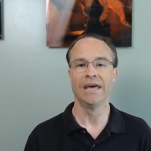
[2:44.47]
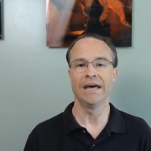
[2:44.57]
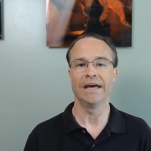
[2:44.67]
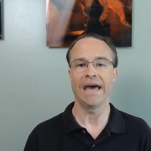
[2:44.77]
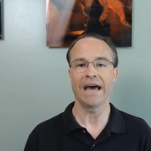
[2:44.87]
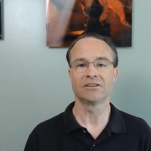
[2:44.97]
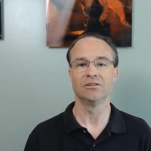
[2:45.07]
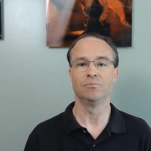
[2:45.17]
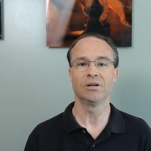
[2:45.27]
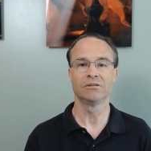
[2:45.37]
uh,
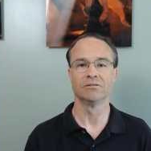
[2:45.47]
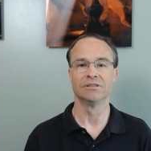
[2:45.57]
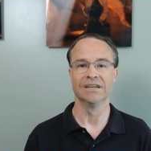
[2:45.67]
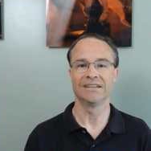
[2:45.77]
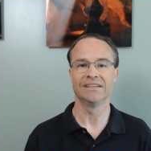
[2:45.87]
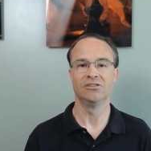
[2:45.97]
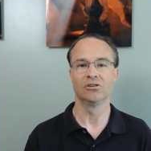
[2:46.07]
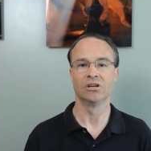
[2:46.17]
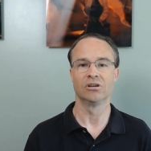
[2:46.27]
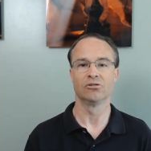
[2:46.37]
action pictures in because you
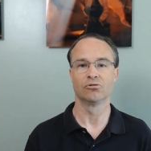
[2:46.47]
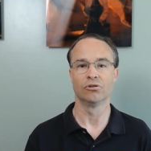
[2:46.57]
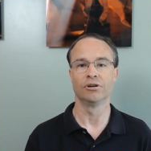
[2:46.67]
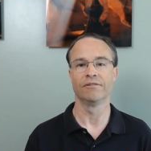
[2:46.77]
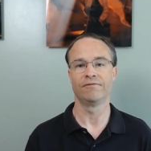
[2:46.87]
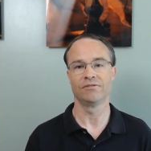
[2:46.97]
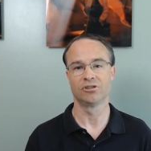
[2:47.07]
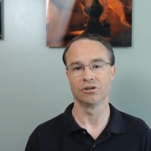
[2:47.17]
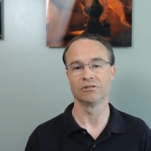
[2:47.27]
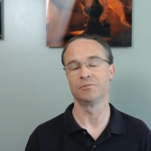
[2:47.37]
can control your
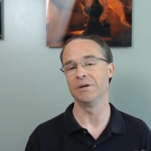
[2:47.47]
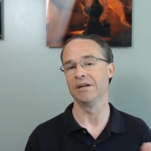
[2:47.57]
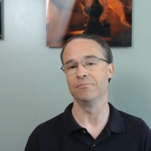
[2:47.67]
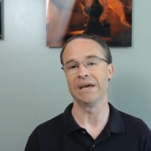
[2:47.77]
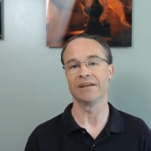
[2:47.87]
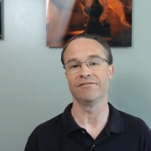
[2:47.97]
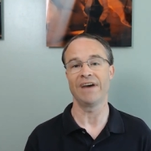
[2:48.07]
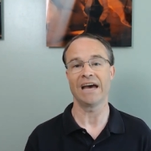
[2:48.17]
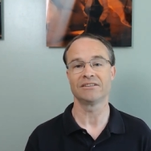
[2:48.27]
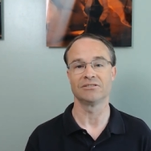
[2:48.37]
shutter speed and make it
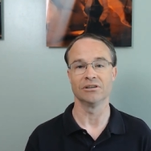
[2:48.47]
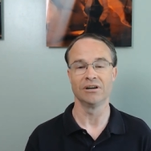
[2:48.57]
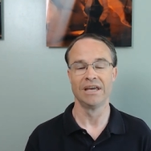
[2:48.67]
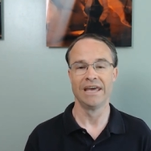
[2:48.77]
faster.